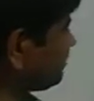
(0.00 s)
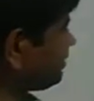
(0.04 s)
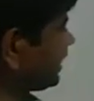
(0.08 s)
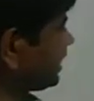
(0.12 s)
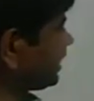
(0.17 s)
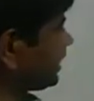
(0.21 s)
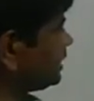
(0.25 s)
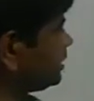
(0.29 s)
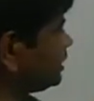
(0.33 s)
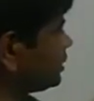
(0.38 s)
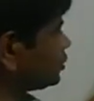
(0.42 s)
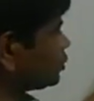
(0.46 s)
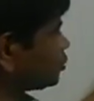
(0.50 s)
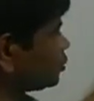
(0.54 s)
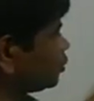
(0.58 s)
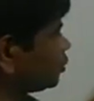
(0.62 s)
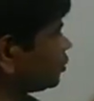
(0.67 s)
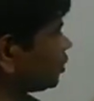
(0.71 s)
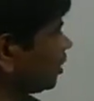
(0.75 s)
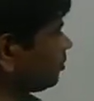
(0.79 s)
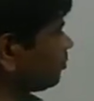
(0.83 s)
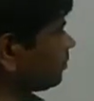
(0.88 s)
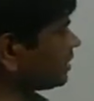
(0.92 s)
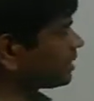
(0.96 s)
taken this two
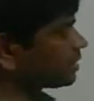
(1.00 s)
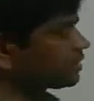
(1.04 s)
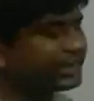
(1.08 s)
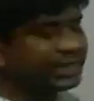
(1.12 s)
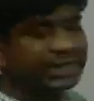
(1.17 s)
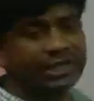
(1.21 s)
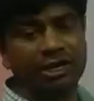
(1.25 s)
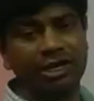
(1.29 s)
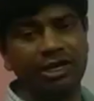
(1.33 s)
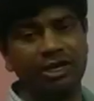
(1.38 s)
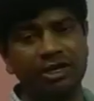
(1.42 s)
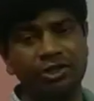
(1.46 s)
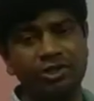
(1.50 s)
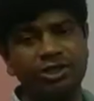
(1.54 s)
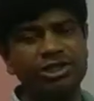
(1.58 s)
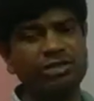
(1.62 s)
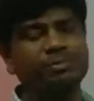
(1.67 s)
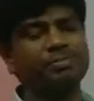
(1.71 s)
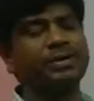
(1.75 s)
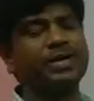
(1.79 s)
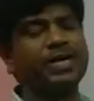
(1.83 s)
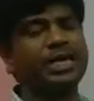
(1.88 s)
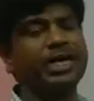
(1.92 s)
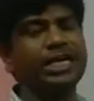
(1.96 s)
topic. Technology
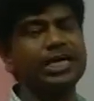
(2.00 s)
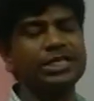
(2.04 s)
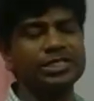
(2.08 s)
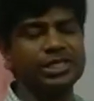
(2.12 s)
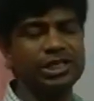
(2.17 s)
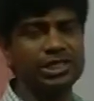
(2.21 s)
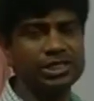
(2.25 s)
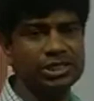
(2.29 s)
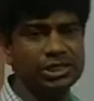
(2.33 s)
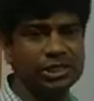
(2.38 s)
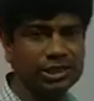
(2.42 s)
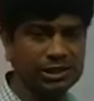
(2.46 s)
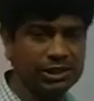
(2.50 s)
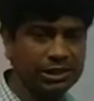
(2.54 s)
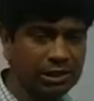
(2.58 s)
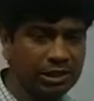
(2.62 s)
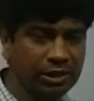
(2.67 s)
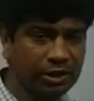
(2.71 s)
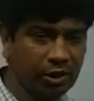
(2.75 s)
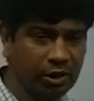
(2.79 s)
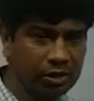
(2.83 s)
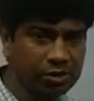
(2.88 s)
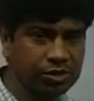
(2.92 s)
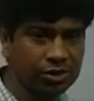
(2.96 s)
upgradation is
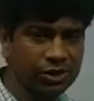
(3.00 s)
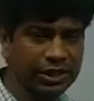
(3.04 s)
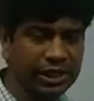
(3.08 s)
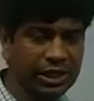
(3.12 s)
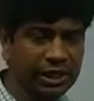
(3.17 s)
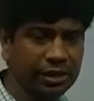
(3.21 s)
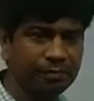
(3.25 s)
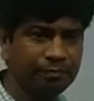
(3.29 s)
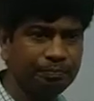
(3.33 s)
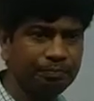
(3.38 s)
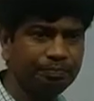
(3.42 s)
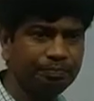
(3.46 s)
also there.